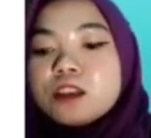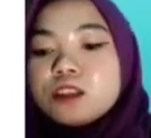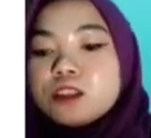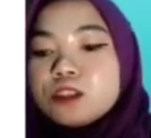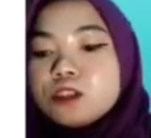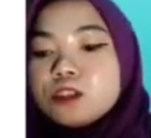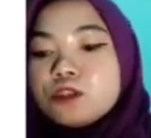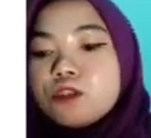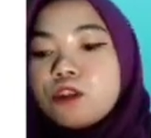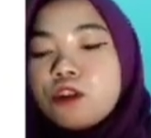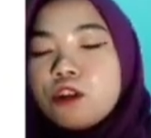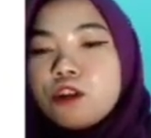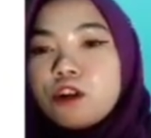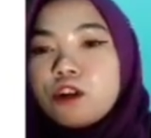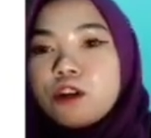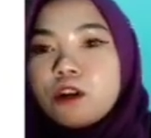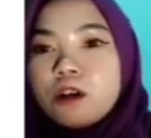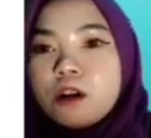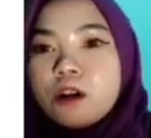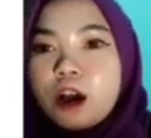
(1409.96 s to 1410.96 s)

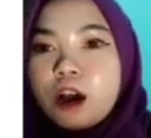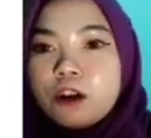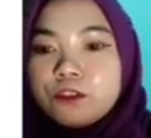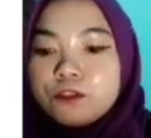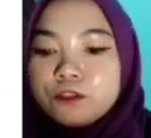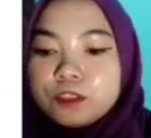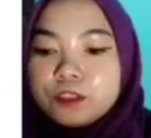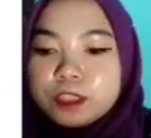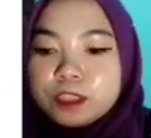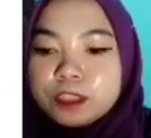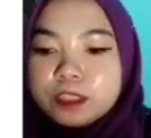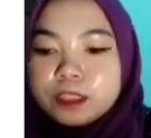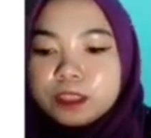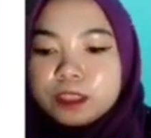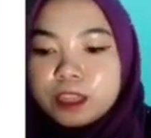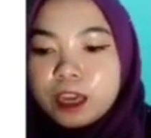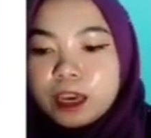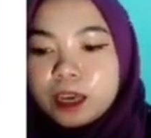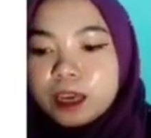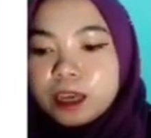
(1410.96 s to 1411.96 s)
So after
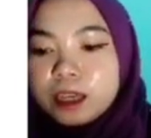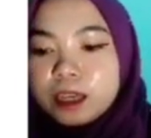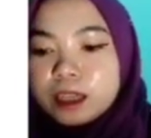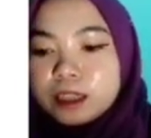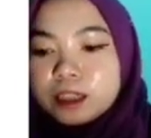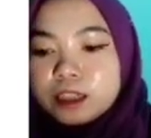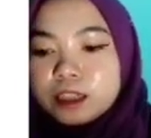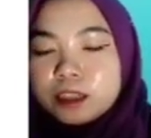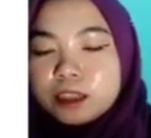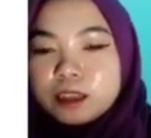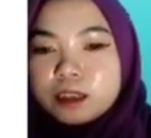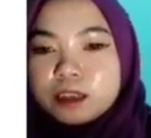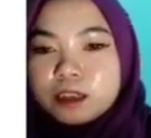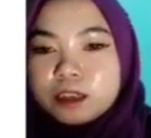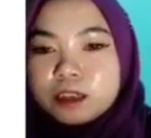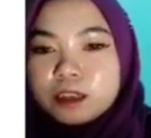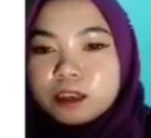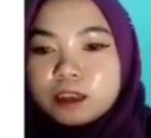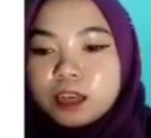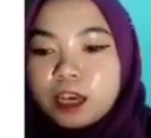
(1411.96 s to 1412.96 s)
that
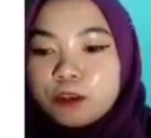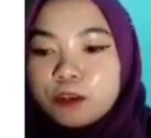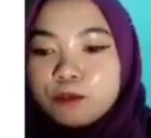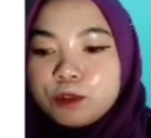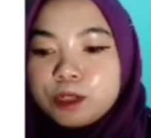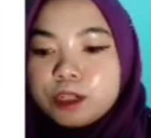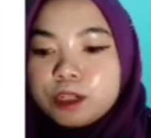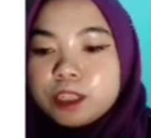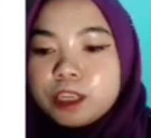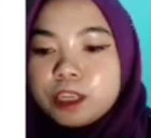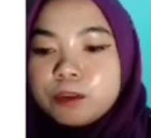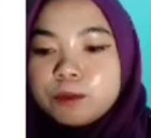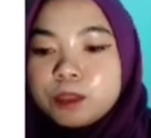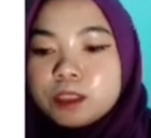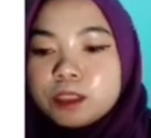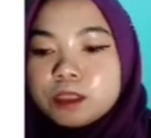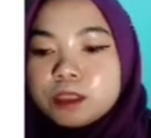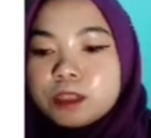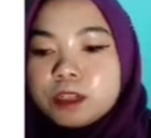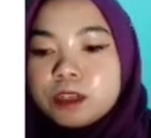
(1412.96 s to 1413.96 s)
I will rename
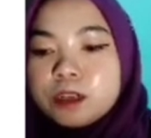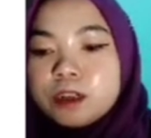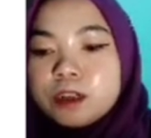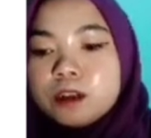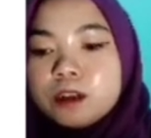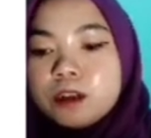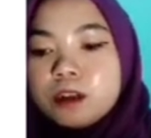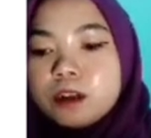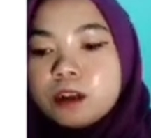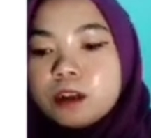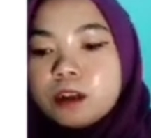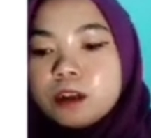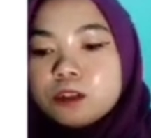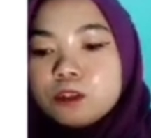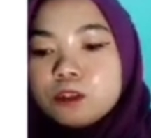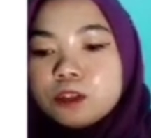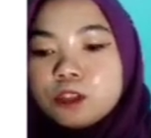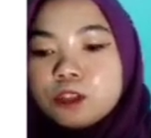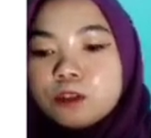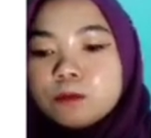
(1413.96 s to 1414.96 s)
is a
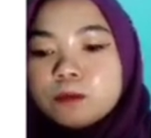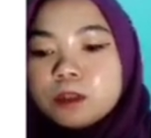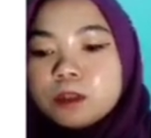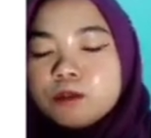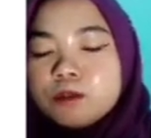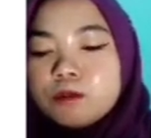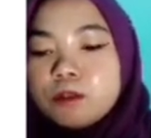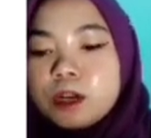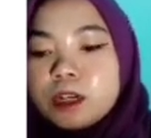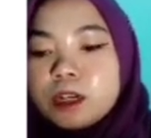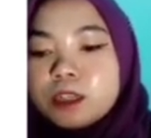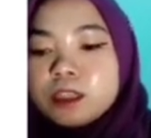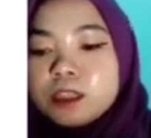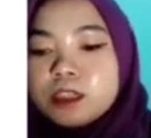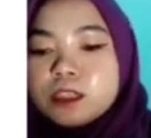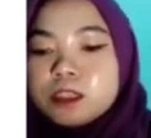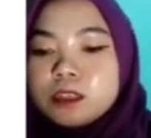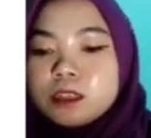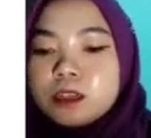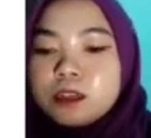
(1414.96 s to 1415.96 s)
document 1
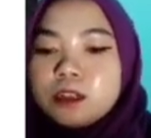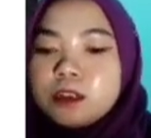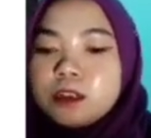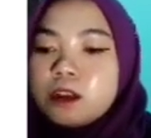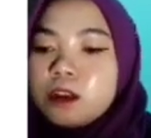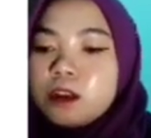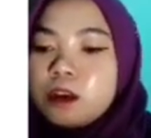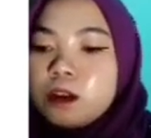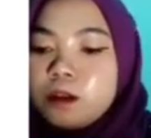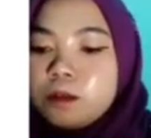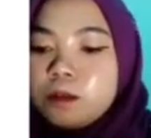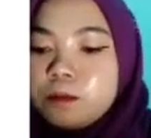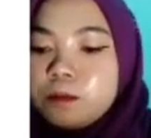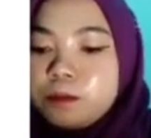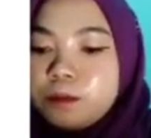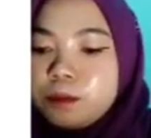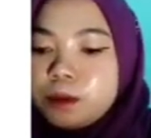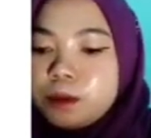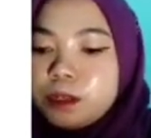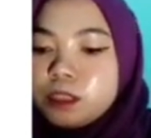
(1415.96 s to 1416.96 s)
is a
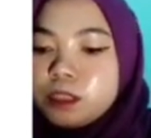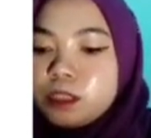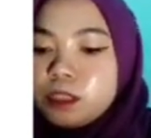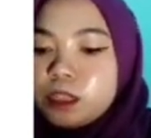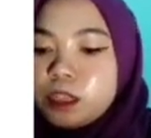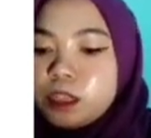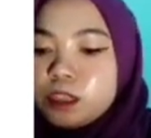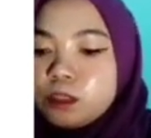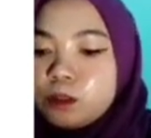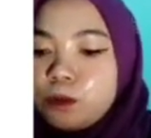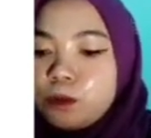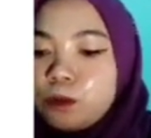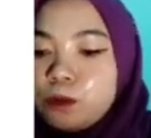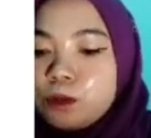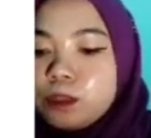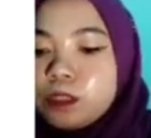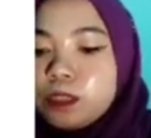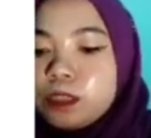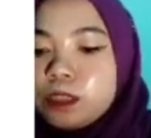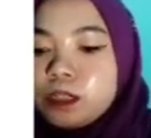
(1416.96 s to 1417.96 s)
purchase
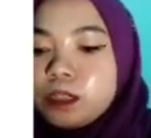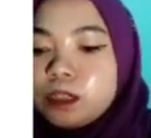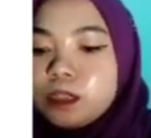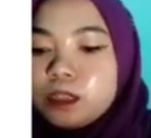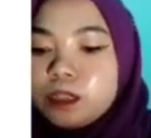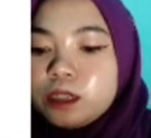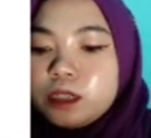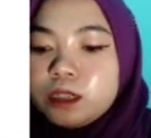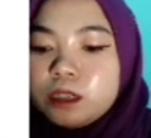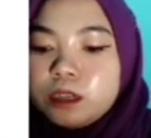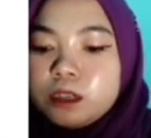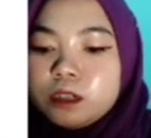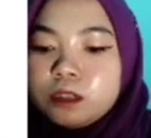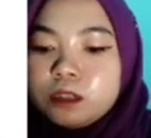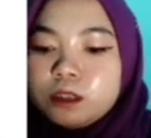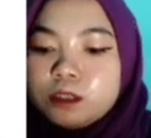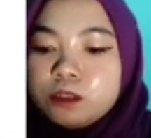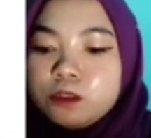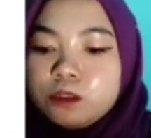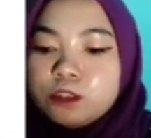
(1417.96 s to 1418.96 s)
order,
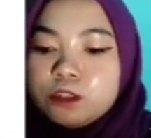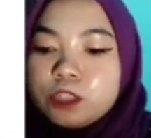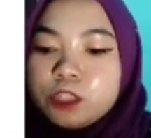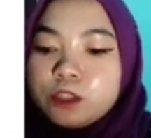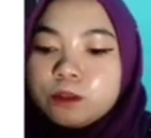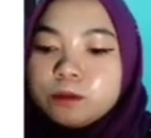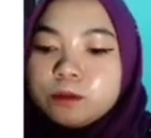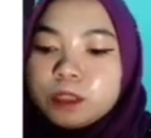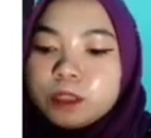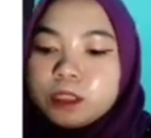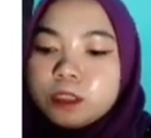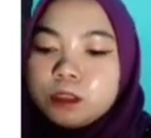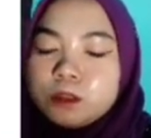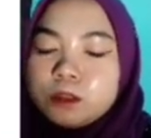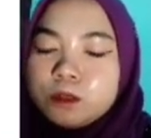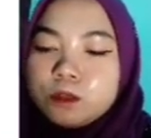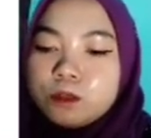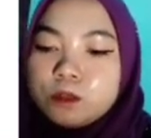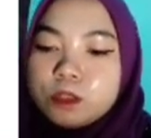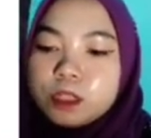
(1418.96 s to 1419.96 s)
document
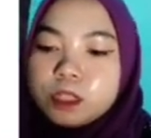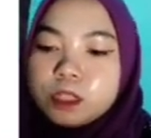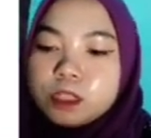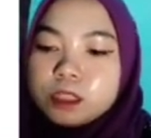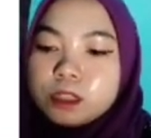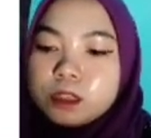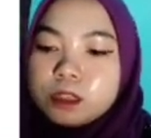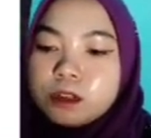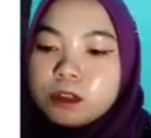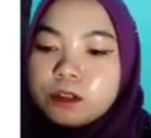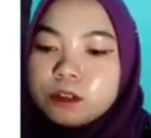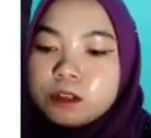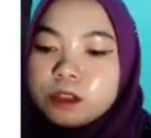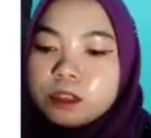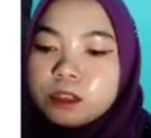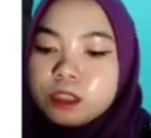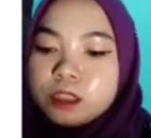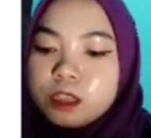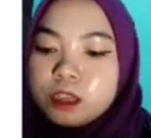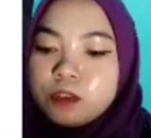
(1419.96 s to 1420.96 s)
2 is a
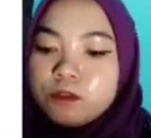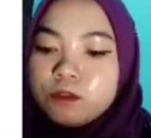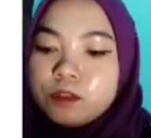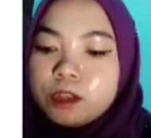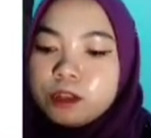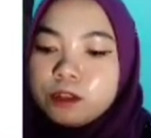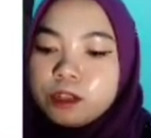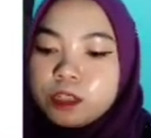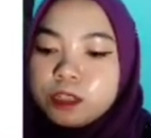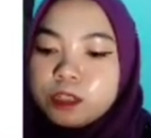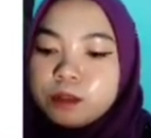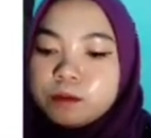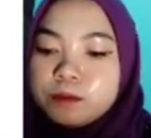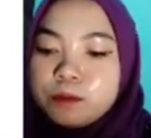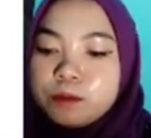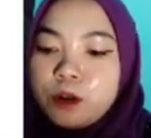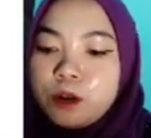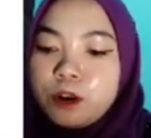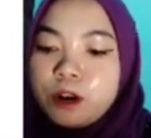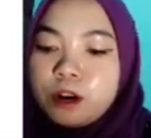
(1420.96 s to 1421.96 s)
receiving
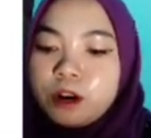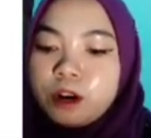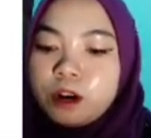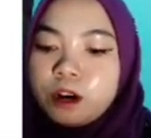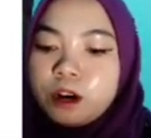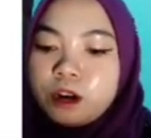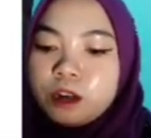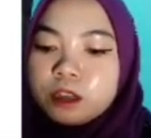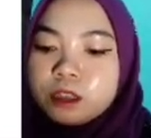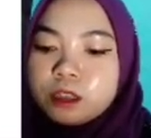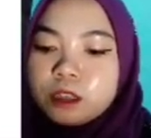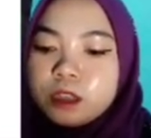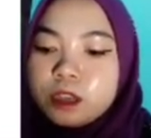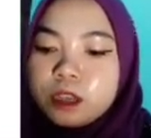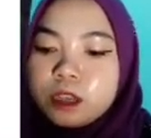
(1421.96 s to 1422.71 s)
report,